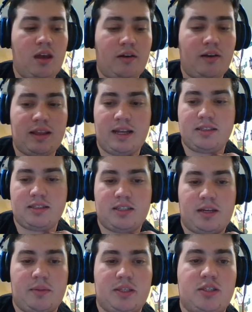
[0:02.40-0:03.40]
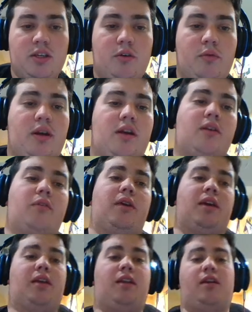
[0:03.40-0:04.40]
Alright, ladies and gentlemen, so we are
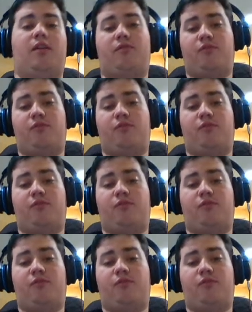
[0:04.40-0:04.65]
going in here.